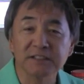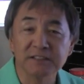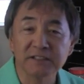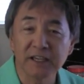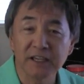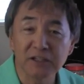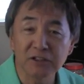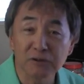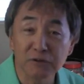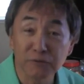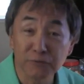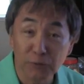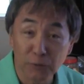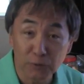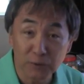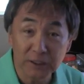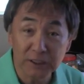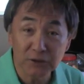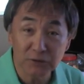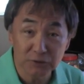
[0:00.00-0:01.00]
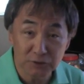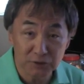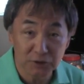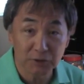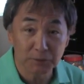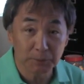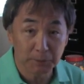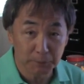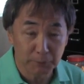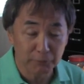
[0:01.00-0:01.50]
Xander Foley, who's
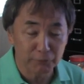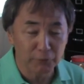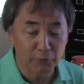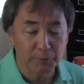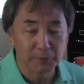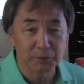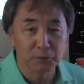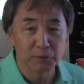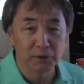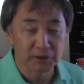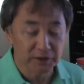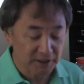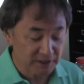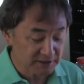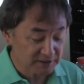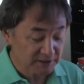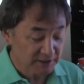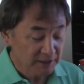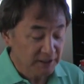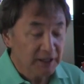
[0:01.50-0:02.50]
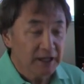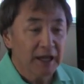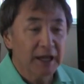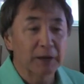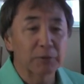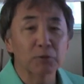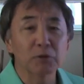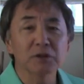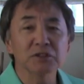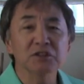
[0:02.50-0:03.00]
going to be performing with us.
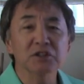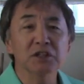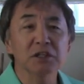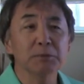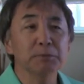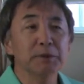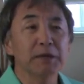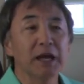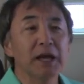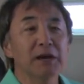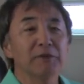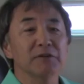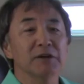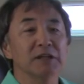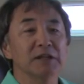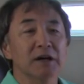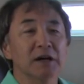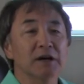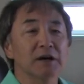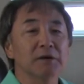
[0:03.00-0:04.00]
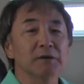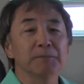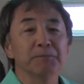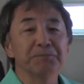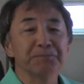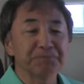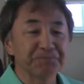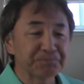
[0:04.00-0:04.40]
And we're also going to be having an